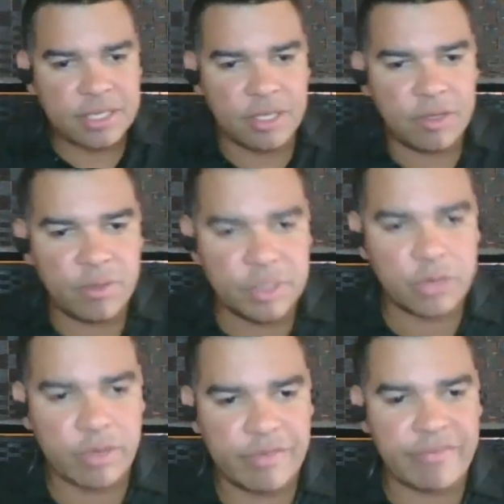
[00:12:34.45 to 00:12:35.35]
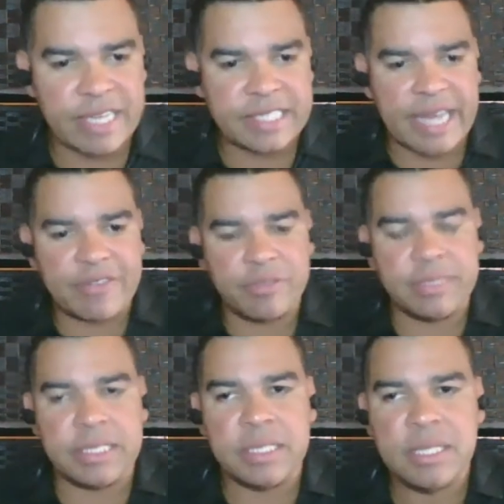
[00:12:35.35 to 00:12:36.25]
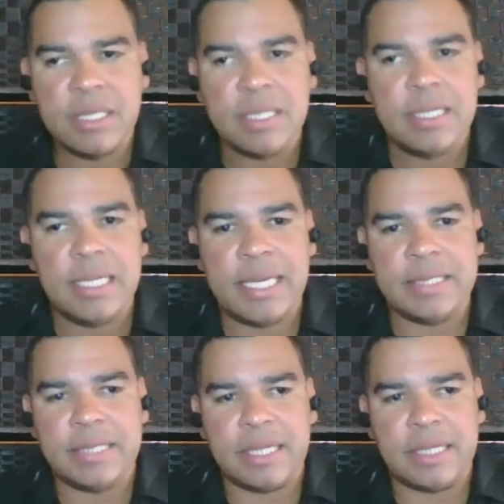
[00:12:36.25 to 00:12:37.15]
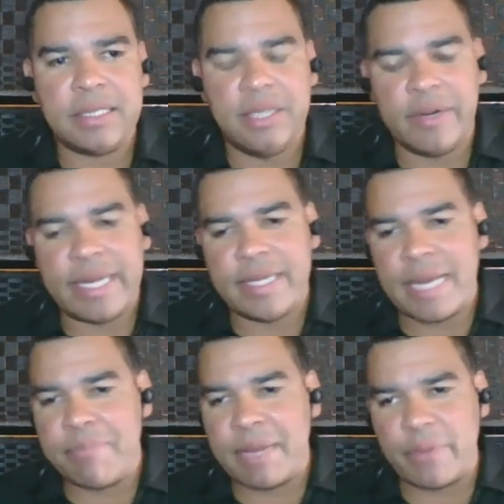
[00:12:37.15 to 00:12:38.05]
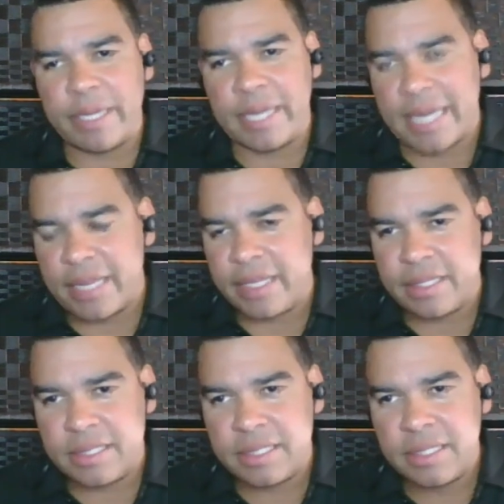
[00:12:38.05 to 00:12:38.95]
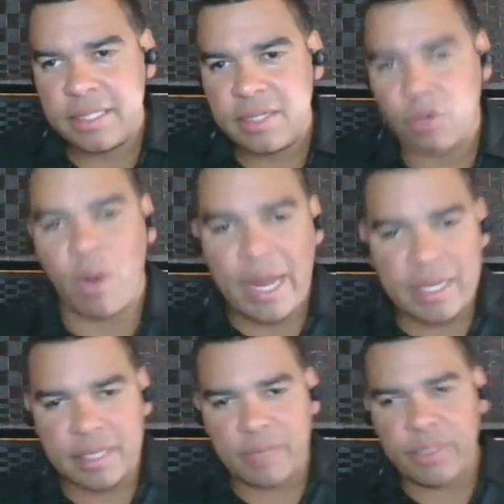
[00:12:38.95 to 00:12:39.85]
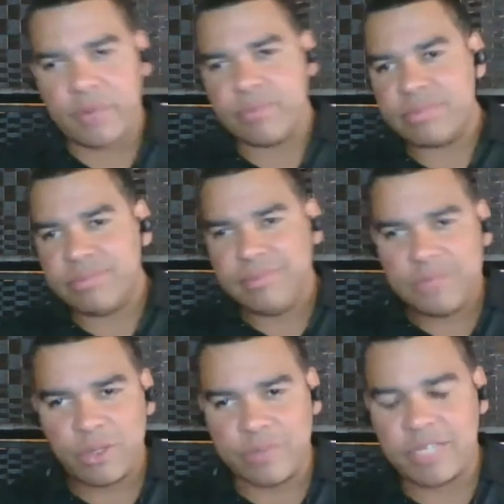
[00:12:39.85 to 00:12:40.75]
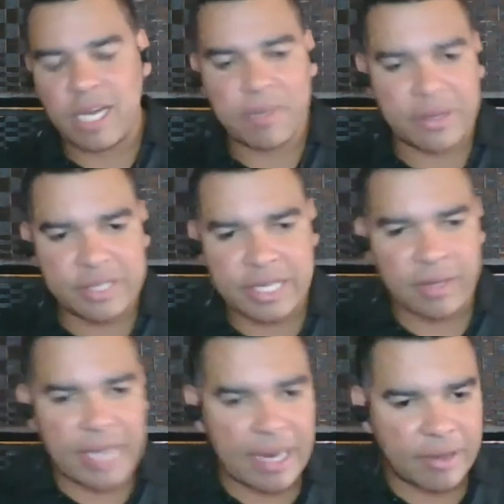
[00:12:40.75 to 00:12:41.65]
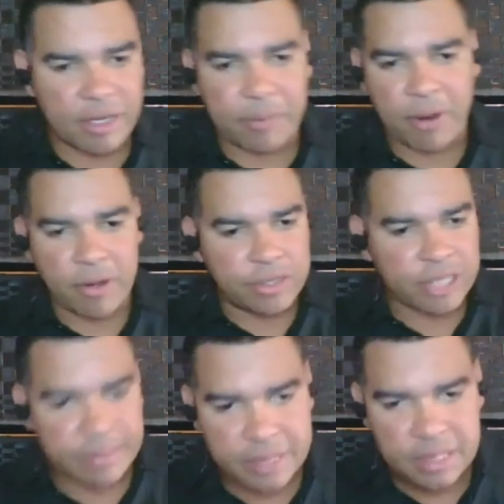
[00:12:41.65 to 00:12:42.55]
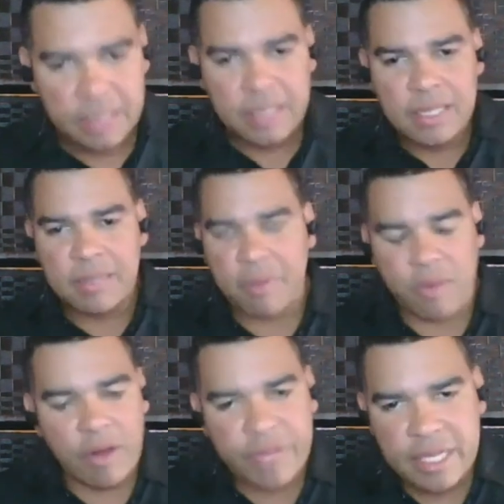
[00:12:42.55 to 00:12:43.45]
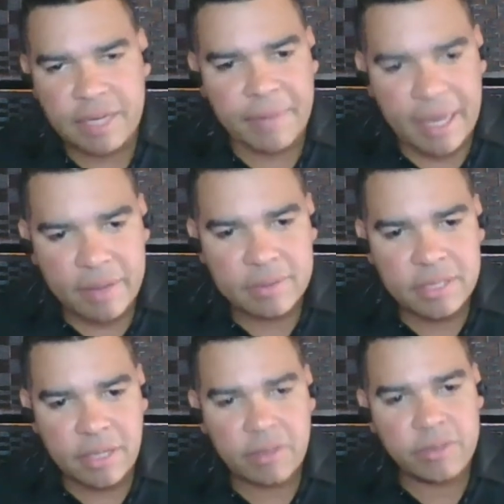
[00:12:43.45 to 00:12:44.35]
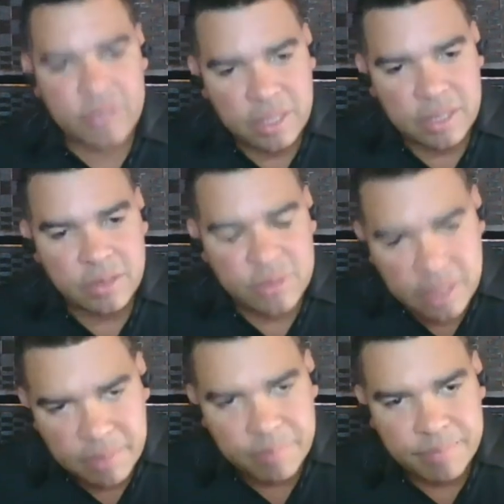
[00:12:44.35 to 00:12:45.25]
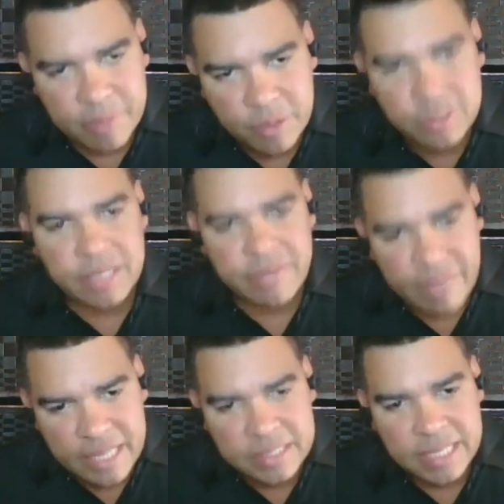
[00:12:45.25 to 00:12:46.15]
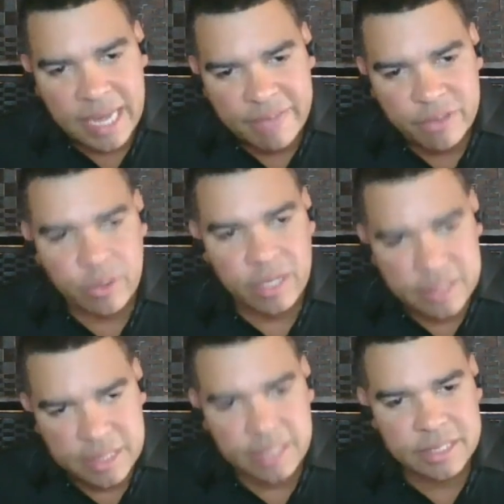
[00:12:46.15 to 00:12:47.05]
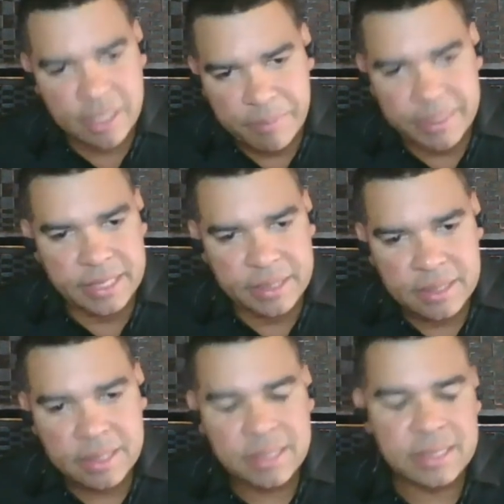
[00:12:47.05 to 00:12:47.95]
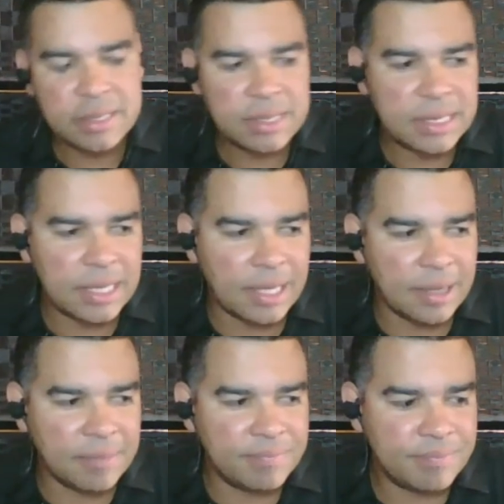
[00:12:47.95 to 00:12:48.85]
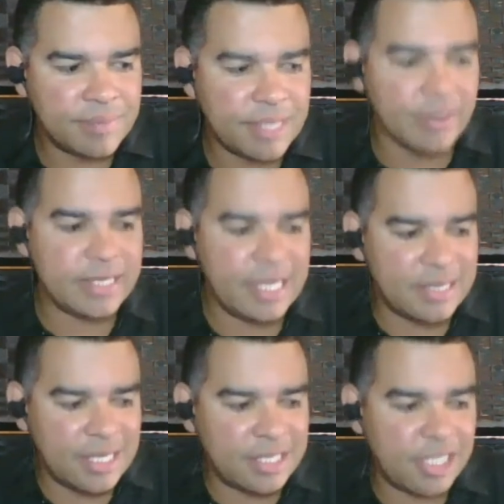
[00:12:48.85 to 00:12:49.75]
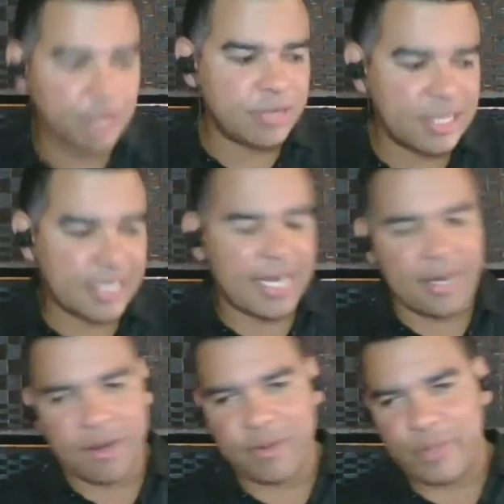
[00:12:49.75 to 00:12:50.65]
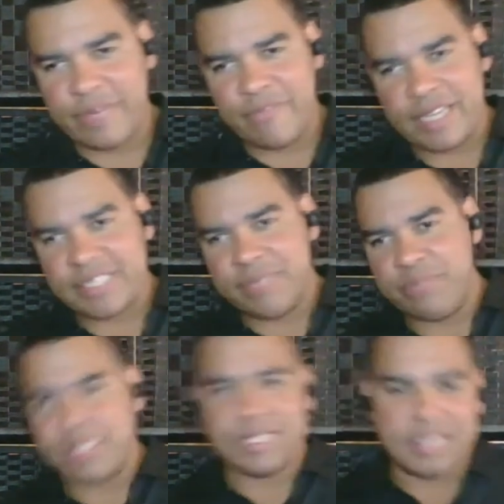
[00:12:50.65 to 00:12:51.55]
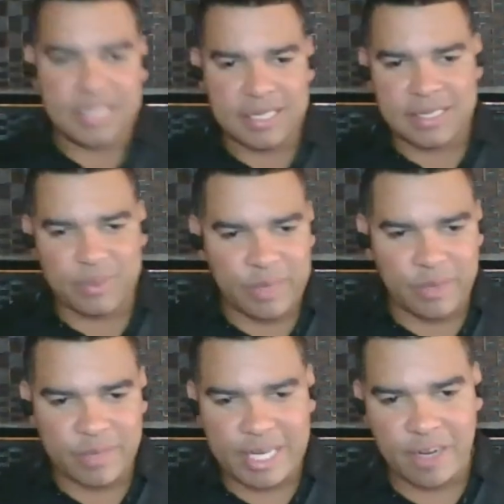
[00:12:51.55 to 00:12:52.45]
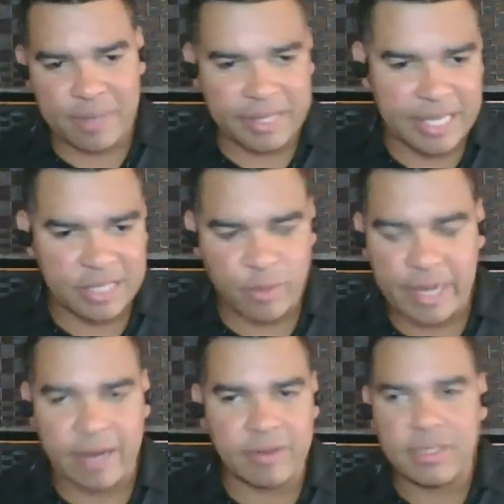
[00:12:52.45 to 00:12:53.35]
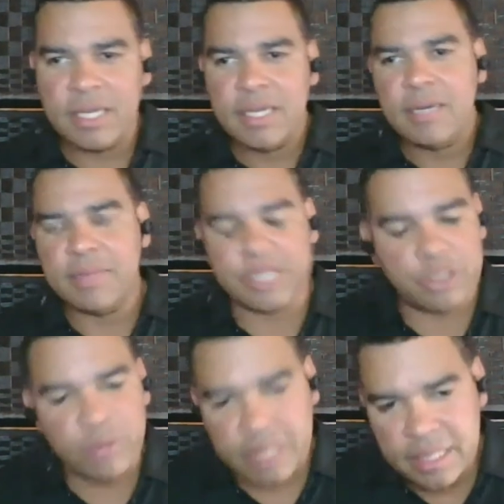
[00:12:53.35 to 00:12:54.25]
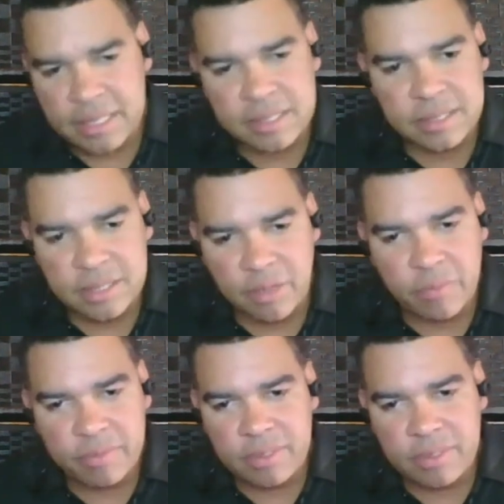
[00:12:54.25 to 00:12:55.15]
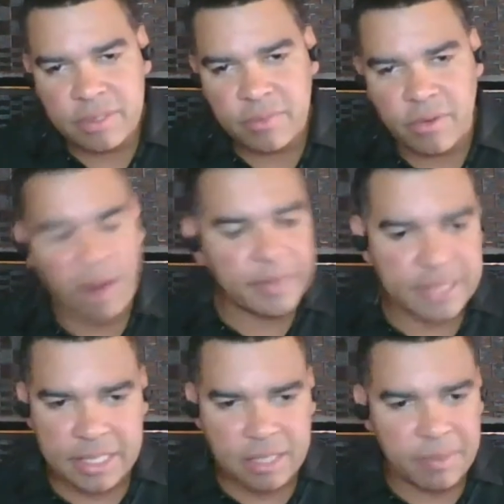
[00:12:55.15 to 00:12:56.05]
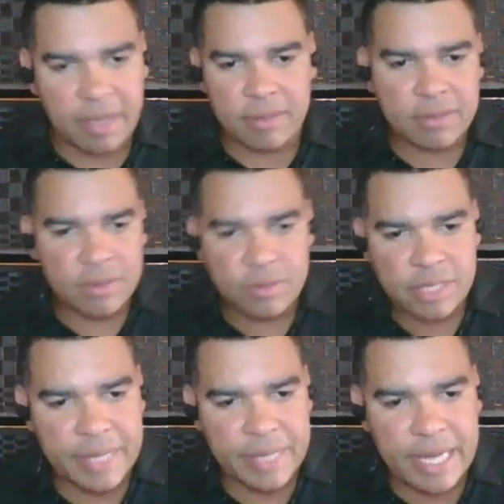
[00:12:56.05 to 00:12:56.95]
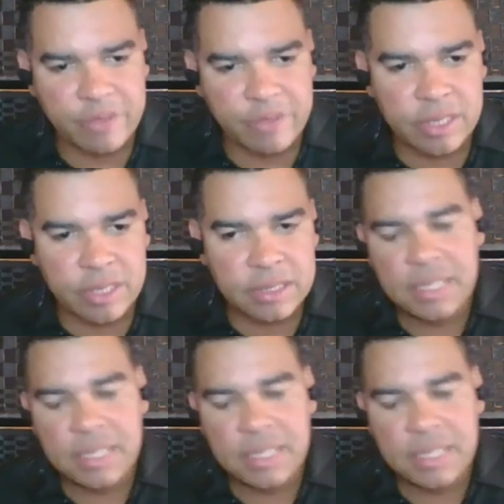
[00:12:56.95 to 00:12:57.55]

You know, who would sort of invest after me, and uh, you know, and and by the way, like I think quietly we don't sort of talk about this out loud in our partnerships, but we're all thinking about you know who's gonna who's gonna who's gonna invest after us in this company um, you know, it's, it's, cute to say, oh, we invest in businesses and we don't care about the next round. But the truth is, you know, we're always thinking about who's coming in after us.